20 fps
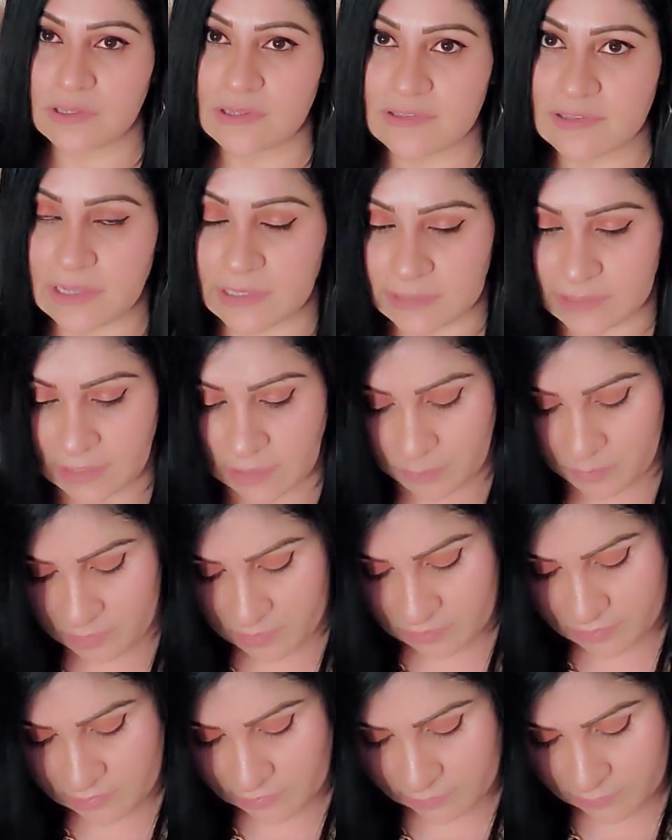things like that,
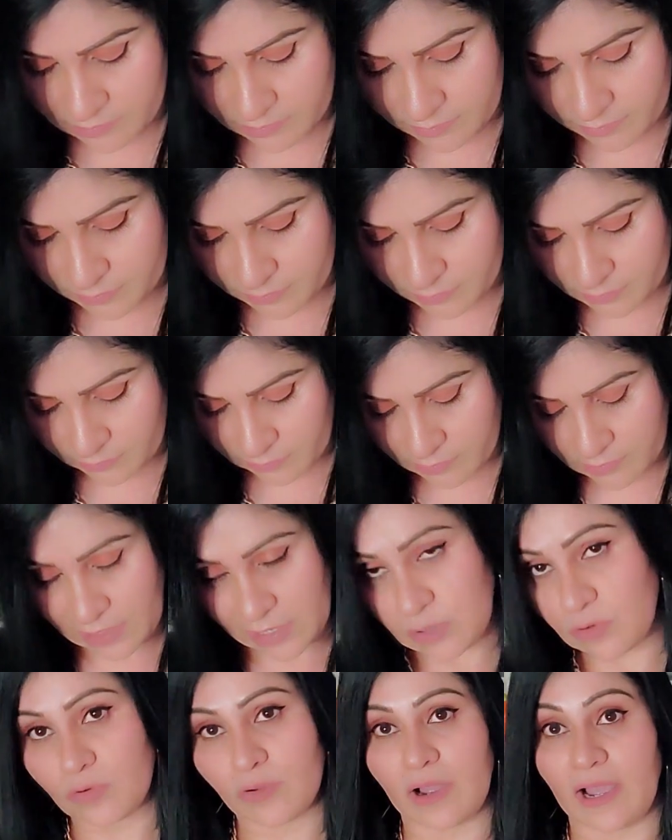because I
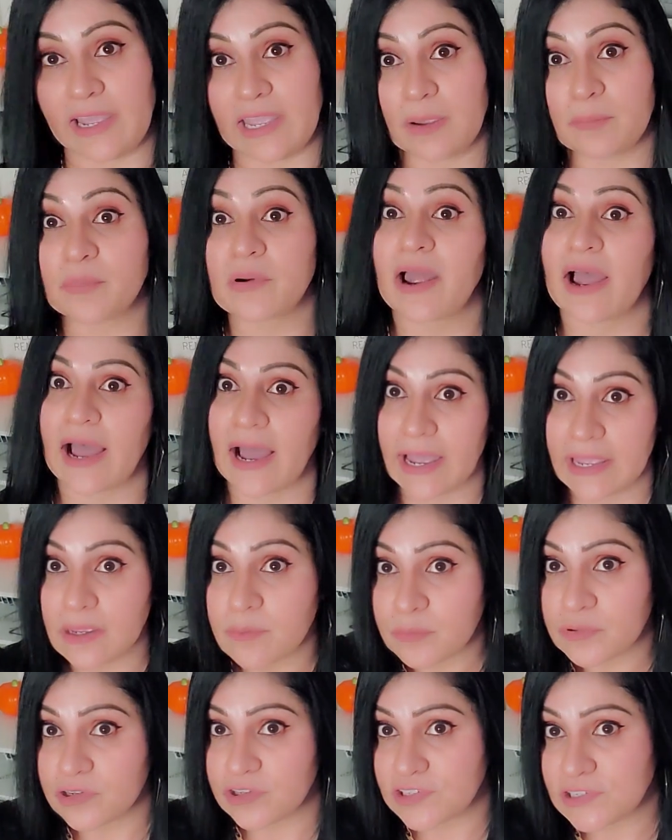don't know, I I
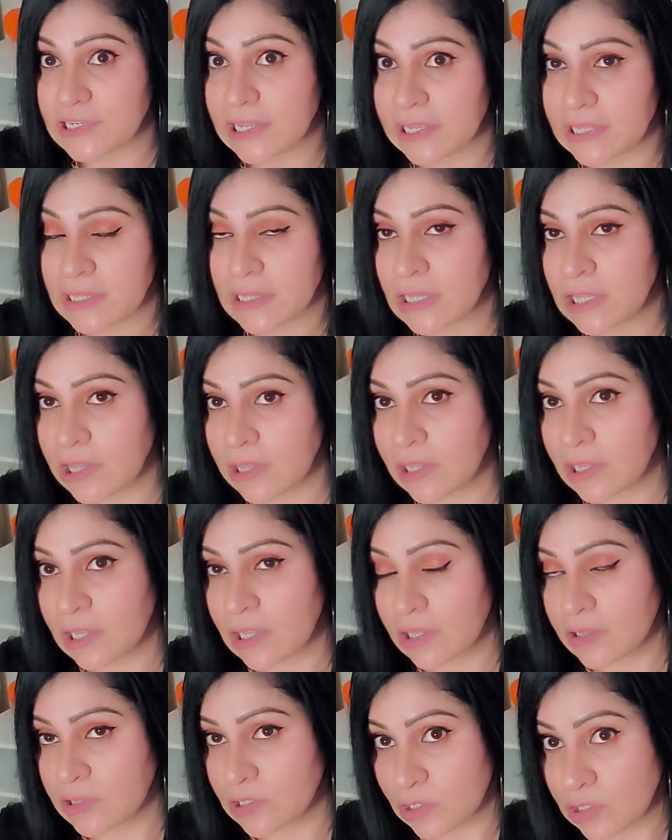appreciate
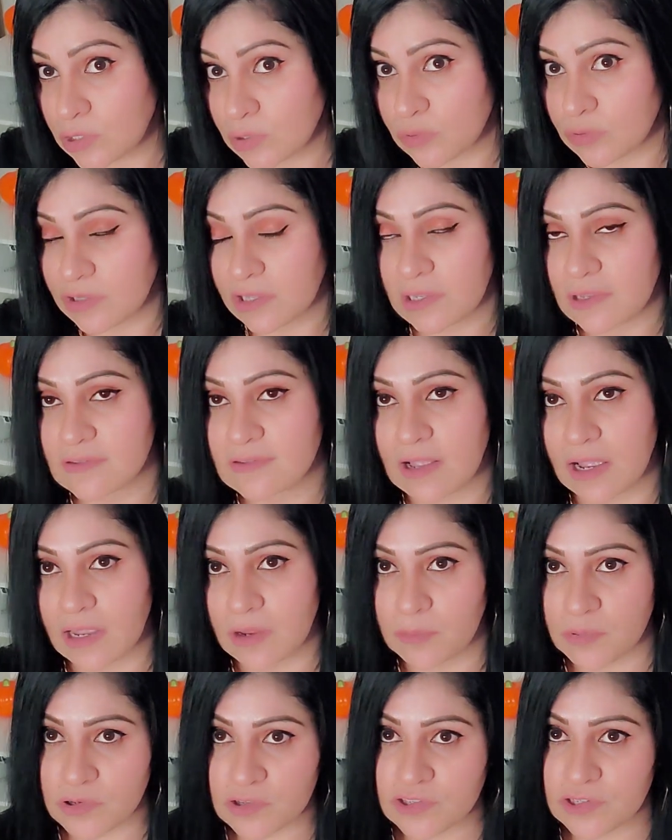the little things. I
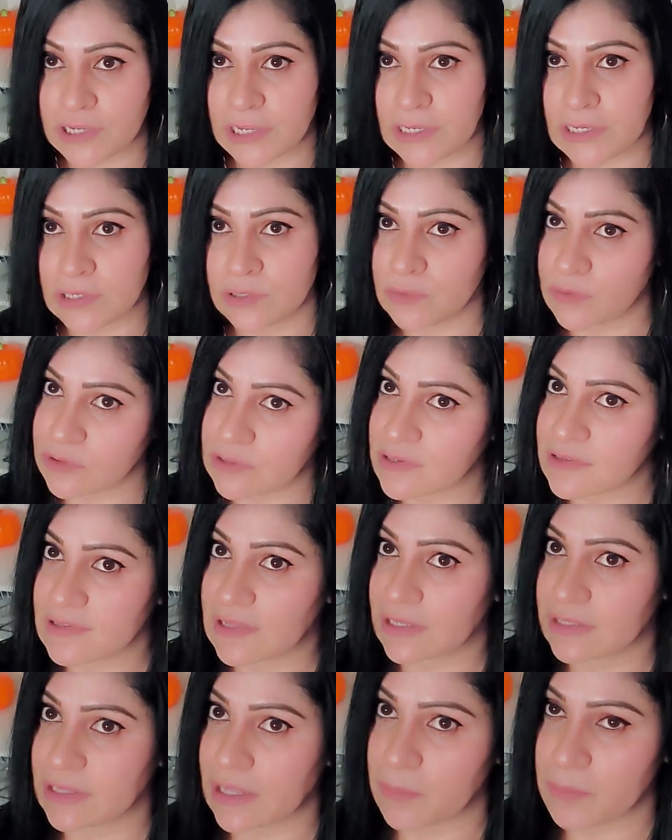appreciate little things
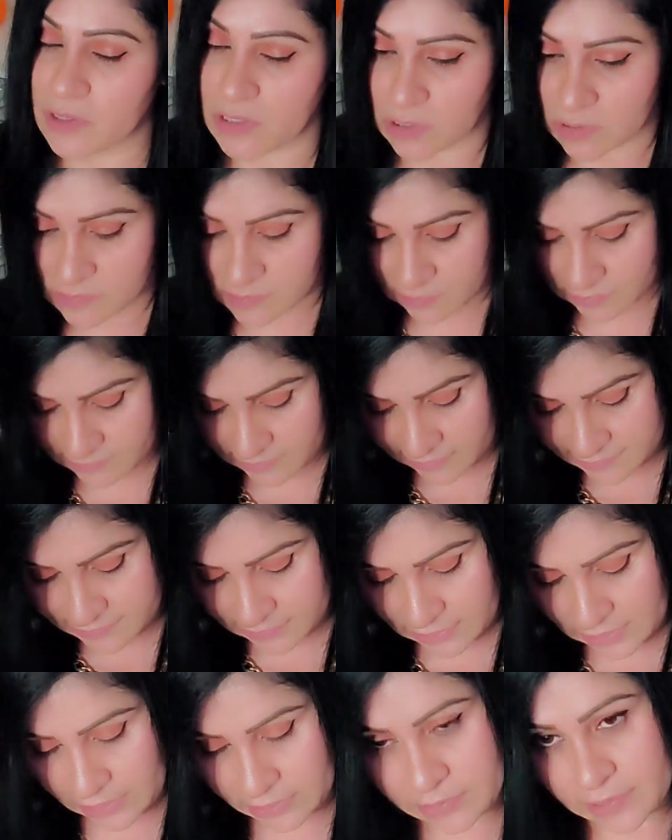like that because it takes a
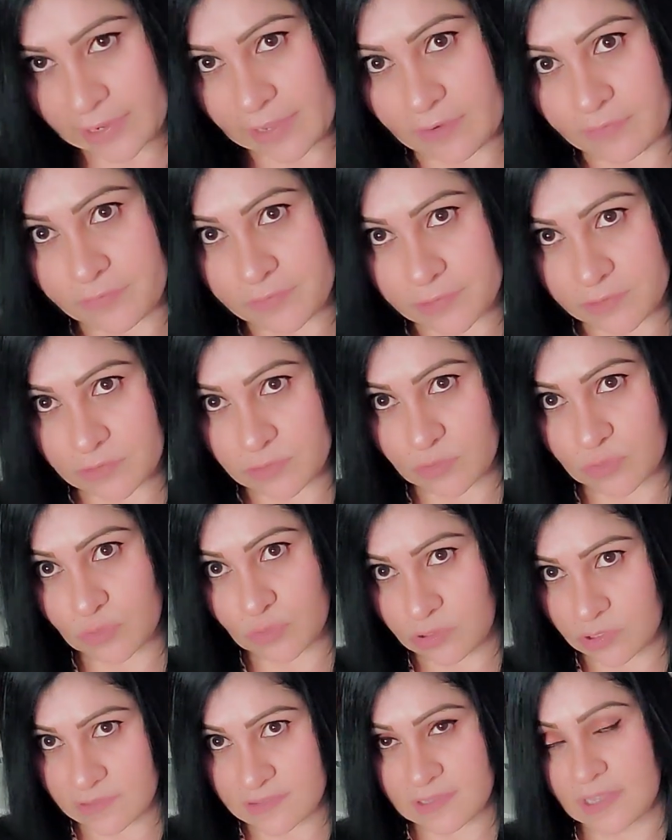lot of effort to do
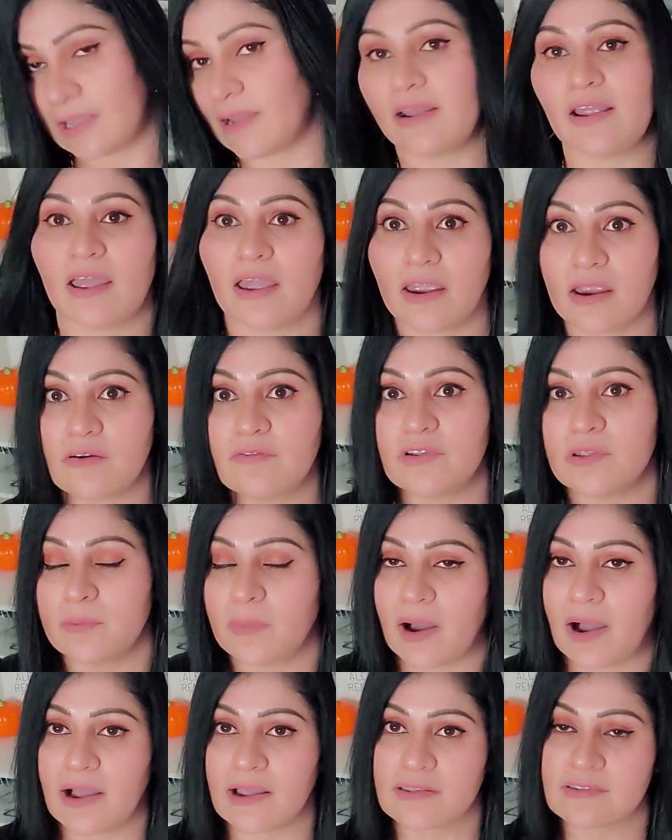this in every
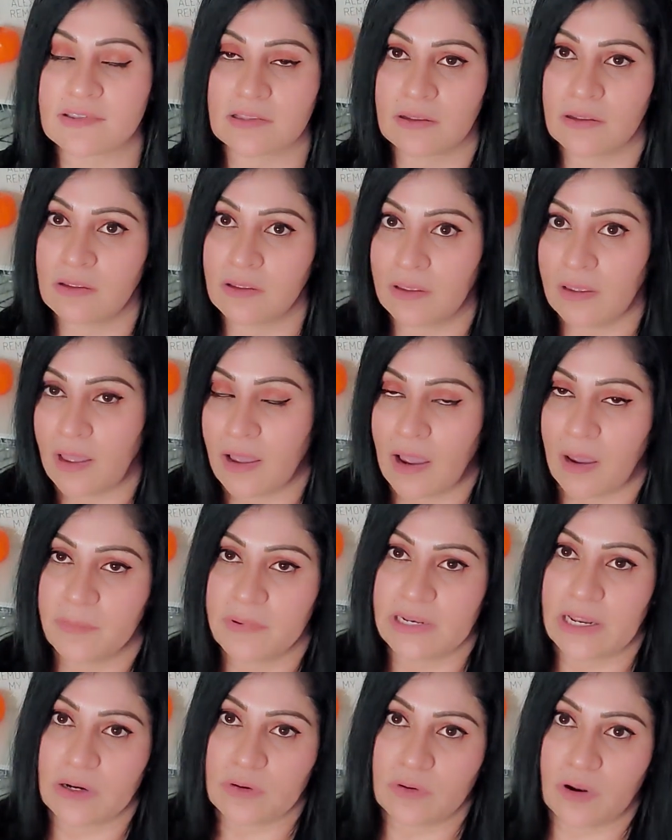box. I
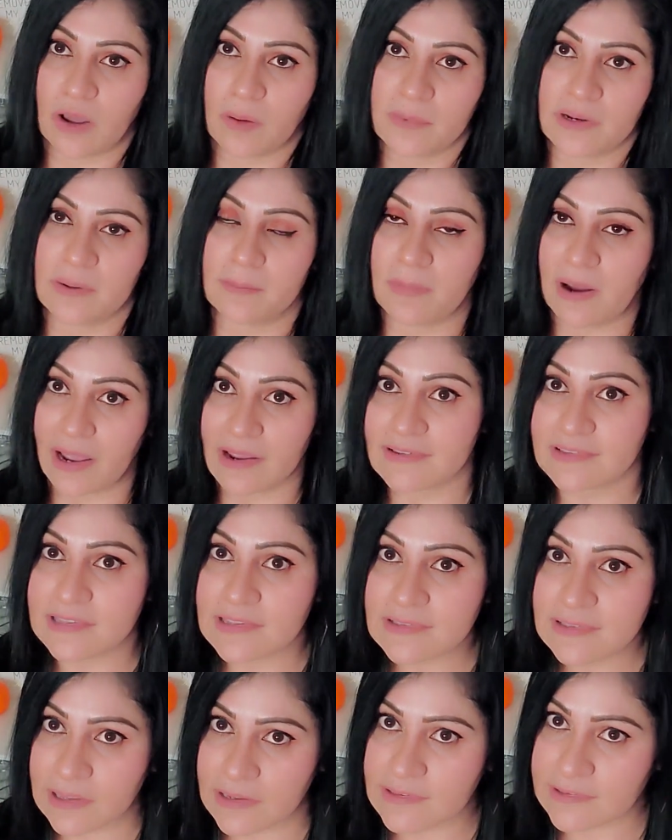mean, I don't know how many boxes
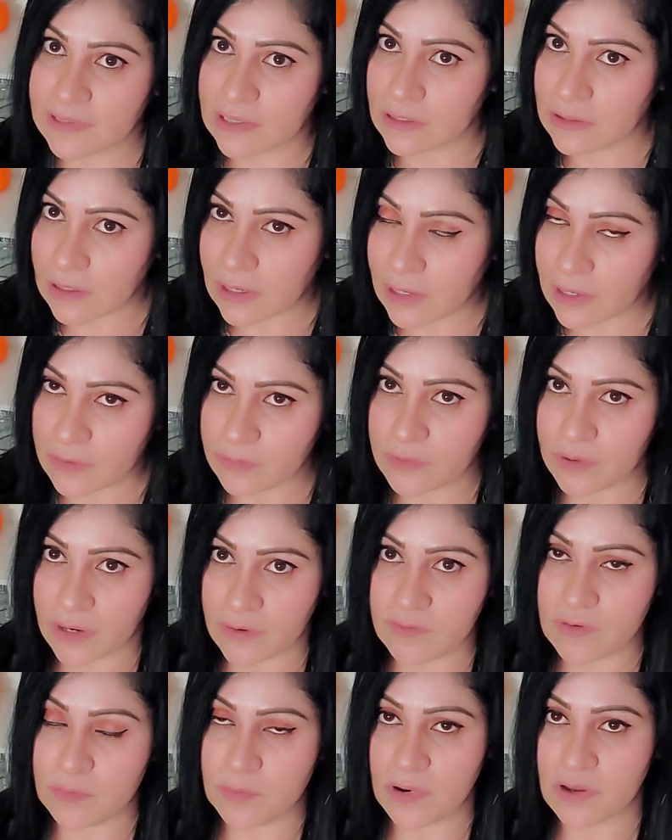they send out
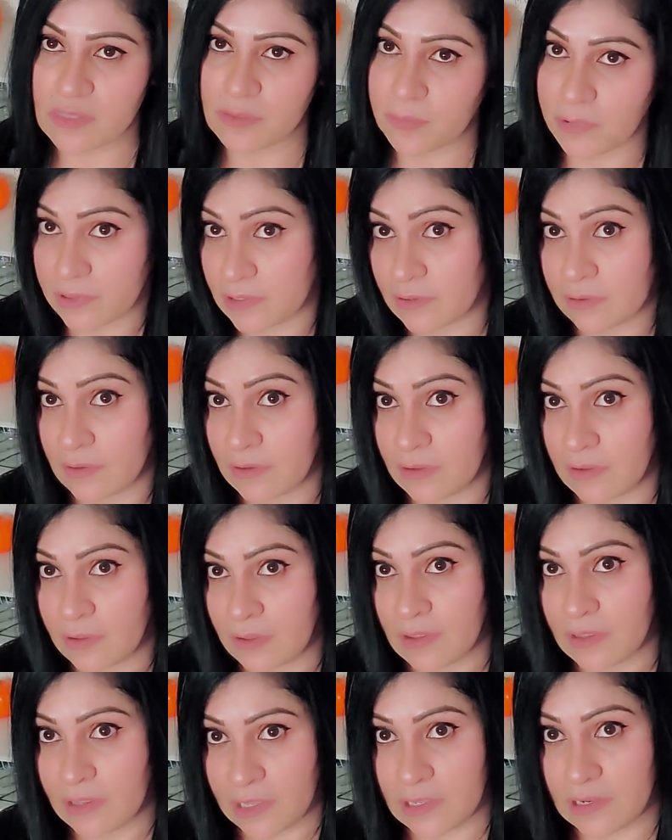every month, but
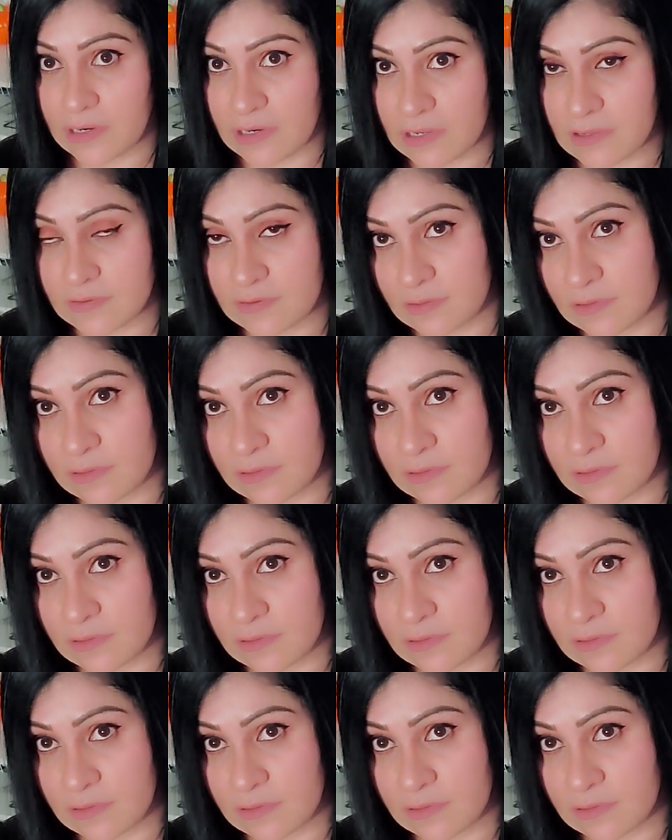it is